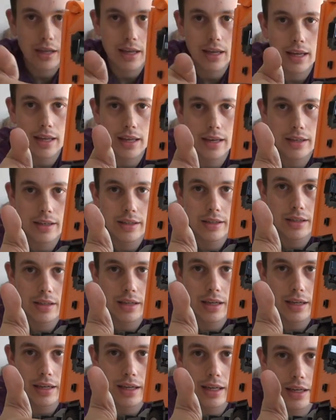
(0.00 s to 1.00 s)
and
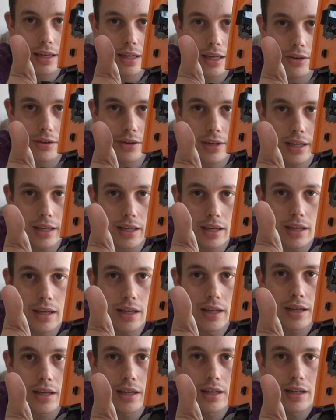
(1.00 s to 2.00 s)
again down here,
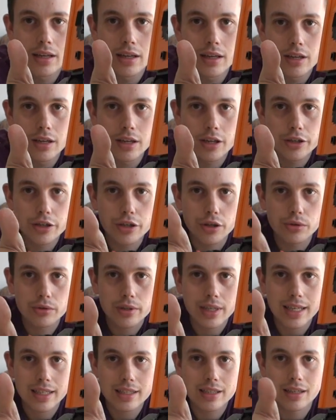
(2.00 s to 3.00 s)

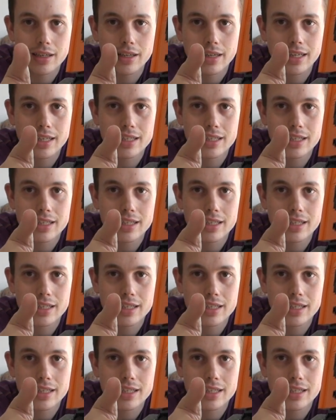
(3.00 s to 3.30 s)
don't actually